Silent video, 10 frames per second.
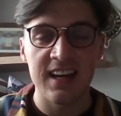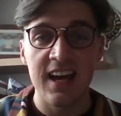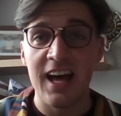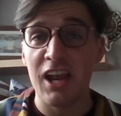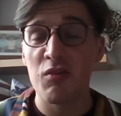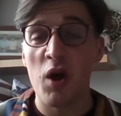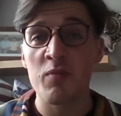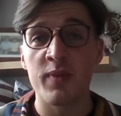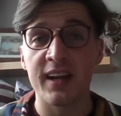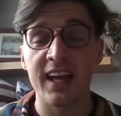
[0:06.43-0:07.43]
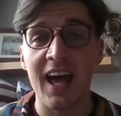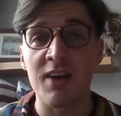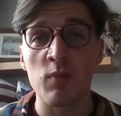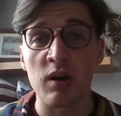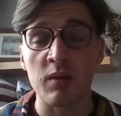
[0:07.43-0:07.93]
Hello, I'm Bradley
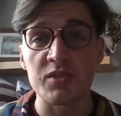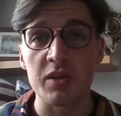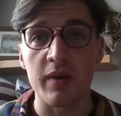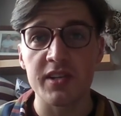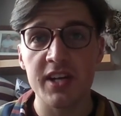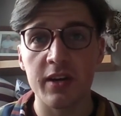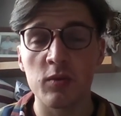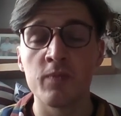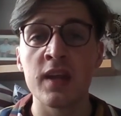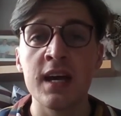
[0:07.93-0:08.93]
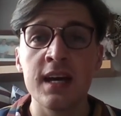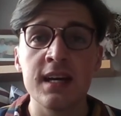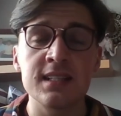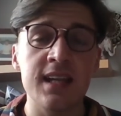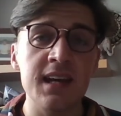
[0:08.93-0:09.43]
and welcome to my channel.
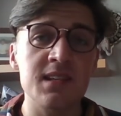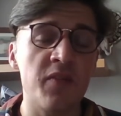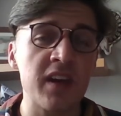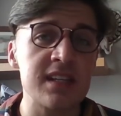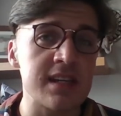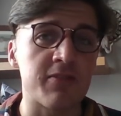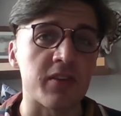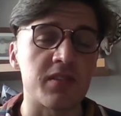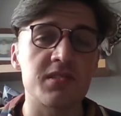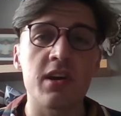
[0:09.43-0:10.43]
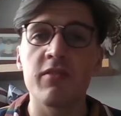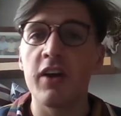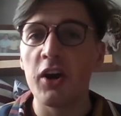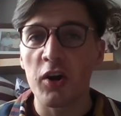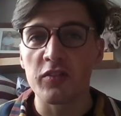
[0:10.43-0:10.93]
Today something different, so
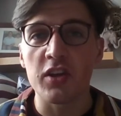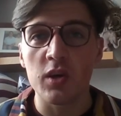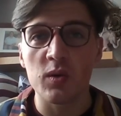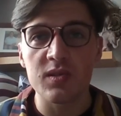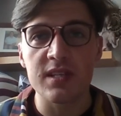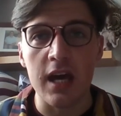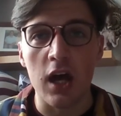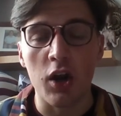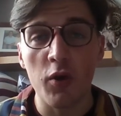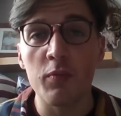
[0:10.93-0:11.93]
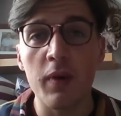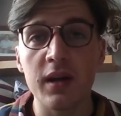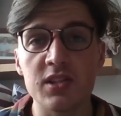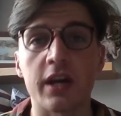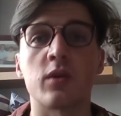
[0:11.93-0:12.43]
very often you'll see a lot of my
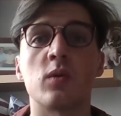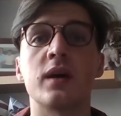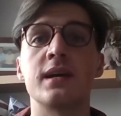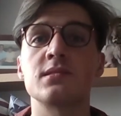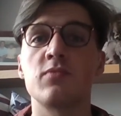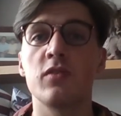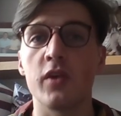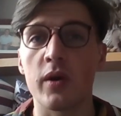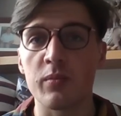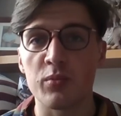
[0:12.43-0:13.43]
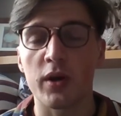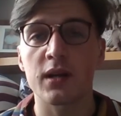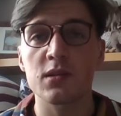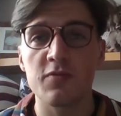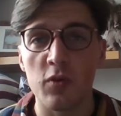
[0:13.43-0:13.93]
channel is reviewing
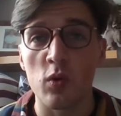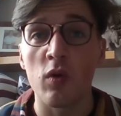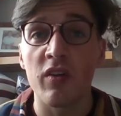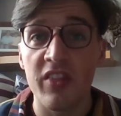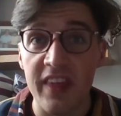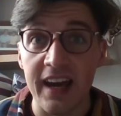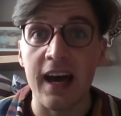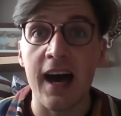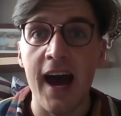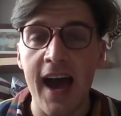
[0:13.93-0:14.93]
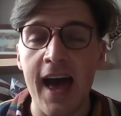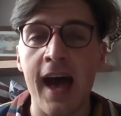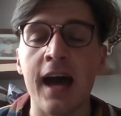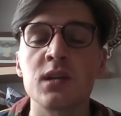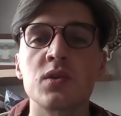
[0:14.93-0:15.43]
products for thicker hair
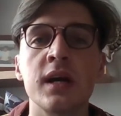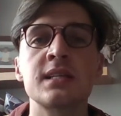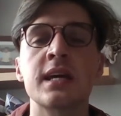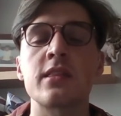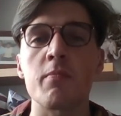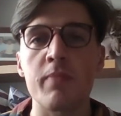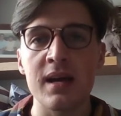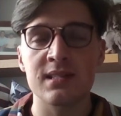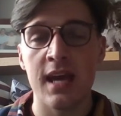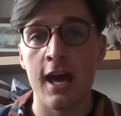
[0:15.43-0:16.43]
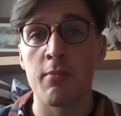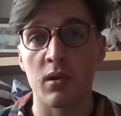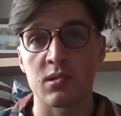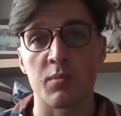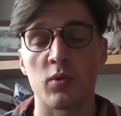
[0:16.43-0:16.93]
and trying to get the best hair
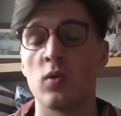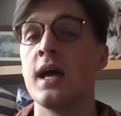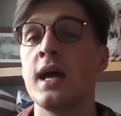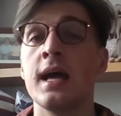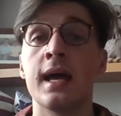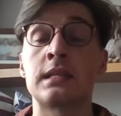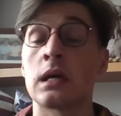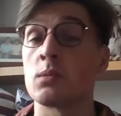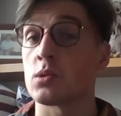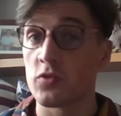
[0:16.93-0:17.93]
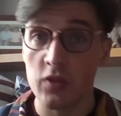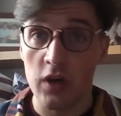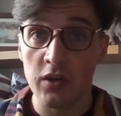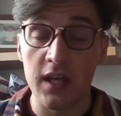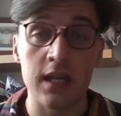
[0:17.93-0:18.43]
possible in terms of
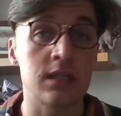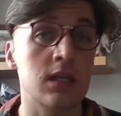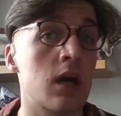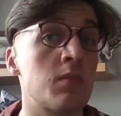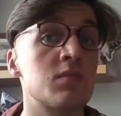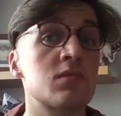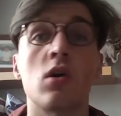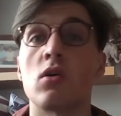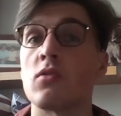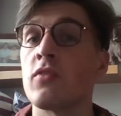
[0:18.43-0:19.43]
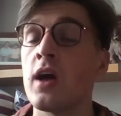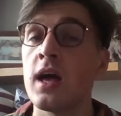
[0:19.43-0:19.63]
growth, in terms of